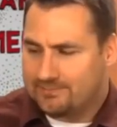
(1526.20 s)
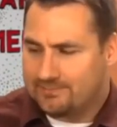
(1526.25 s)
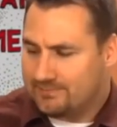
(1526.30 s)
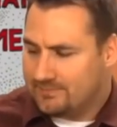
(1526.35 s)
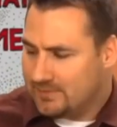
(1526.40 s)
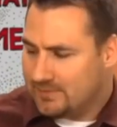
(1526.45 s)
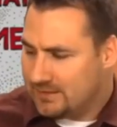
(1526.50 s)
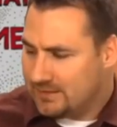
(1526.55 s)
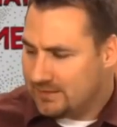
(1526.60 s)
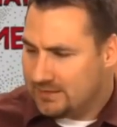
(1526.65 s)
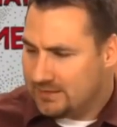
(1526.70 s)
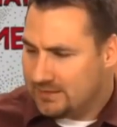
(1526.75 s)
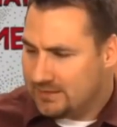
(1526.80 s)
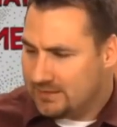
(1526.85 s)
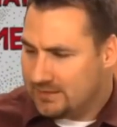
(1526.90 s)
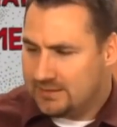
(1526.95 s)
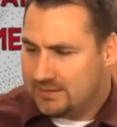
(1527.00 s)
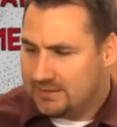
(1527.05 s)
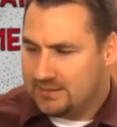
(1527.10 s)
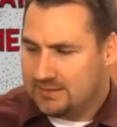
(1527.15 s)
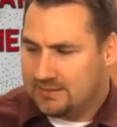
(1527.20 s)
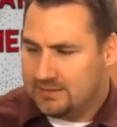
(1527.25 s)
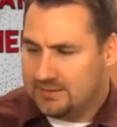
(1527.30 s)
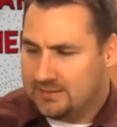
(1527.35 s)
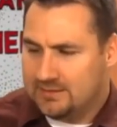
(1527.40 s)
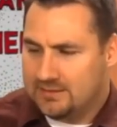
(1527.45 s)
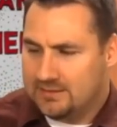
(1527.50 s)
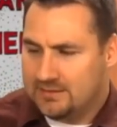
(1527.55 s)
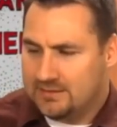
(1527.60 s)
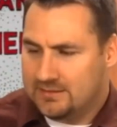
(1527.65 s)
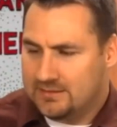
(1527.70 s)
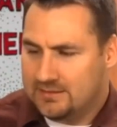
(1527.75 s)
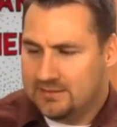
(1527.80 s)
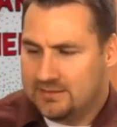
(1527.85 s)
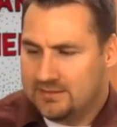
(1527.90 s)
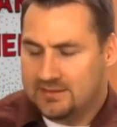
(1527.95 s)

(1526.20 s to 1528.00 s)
No one is speaking in this clip.